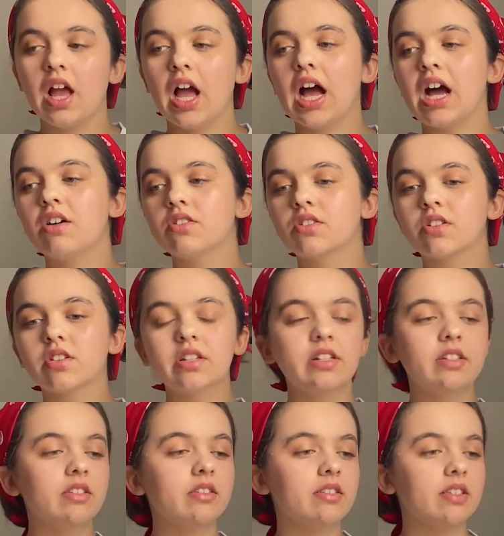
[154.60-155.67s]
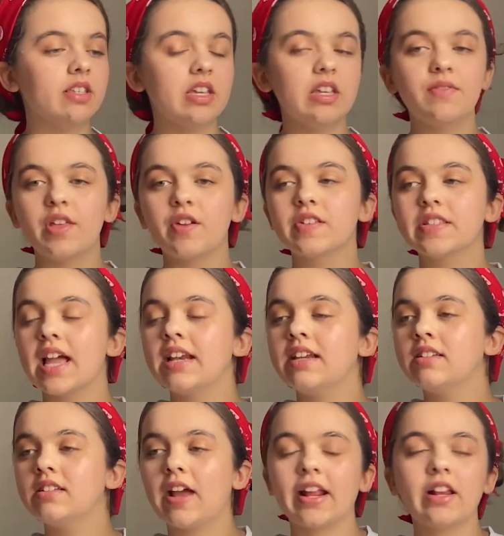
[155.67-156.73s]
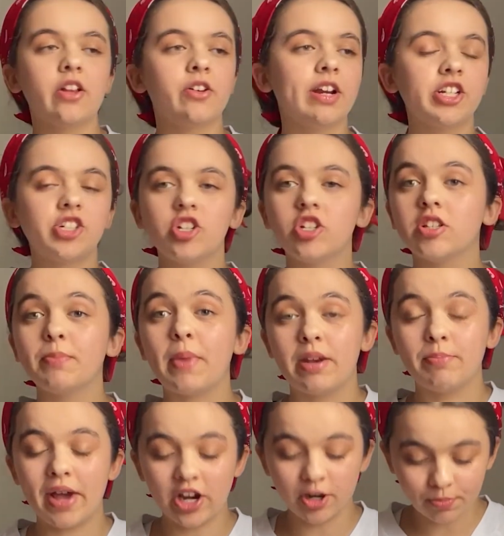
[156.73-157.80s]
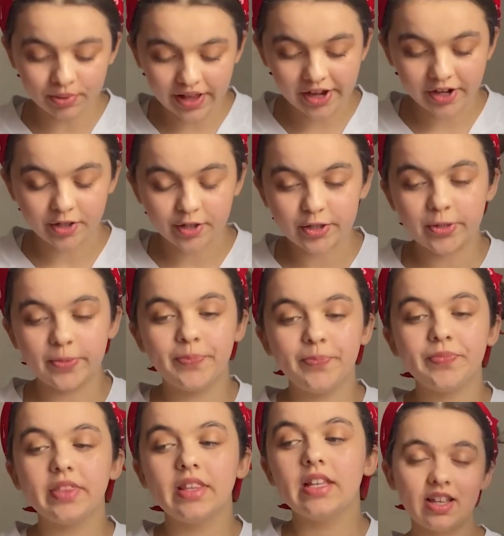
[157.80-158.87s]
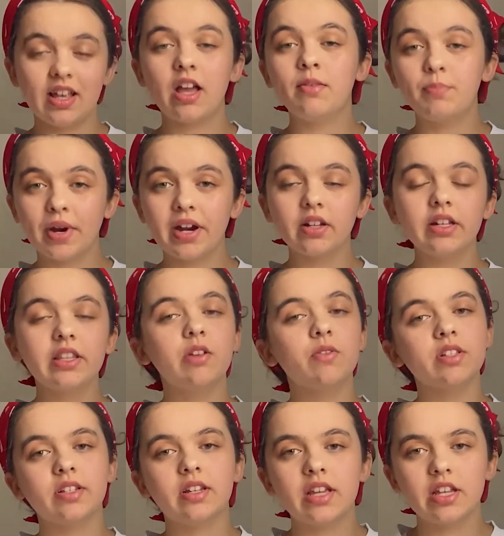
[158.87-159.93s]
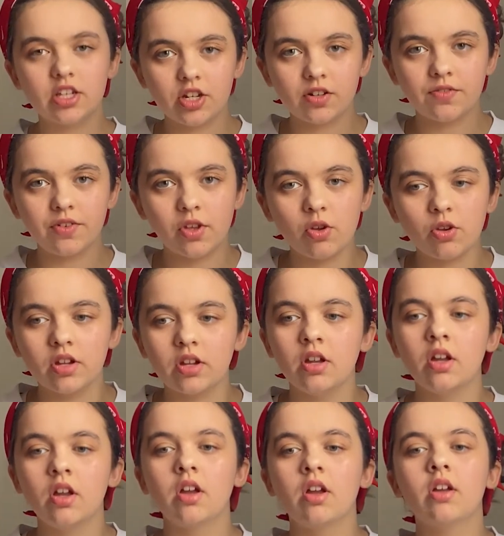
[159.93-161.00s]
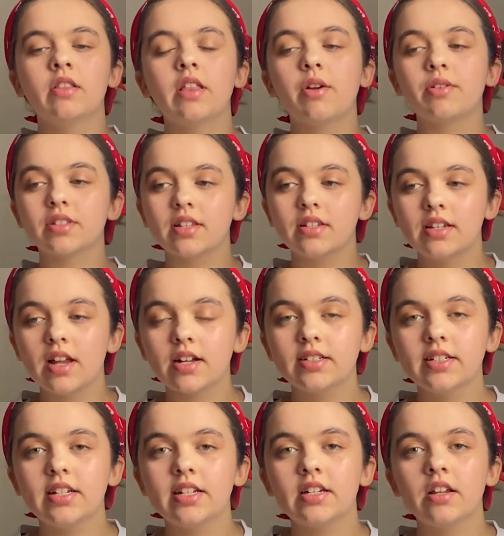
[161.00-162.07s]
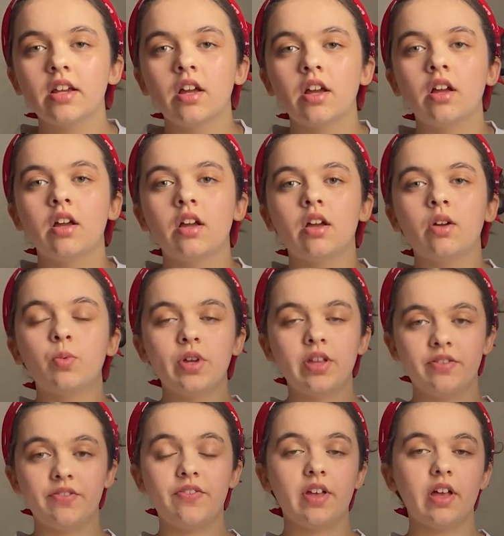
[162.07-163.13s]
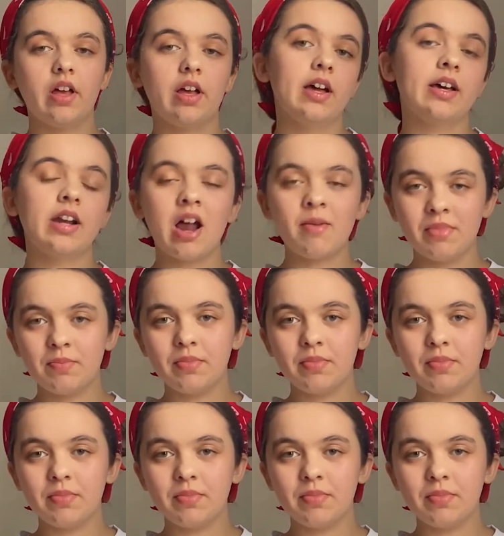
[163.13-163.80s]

I was looking to see if there's any declarations made by our players. Apparently, there was an interview that was conducted with Rami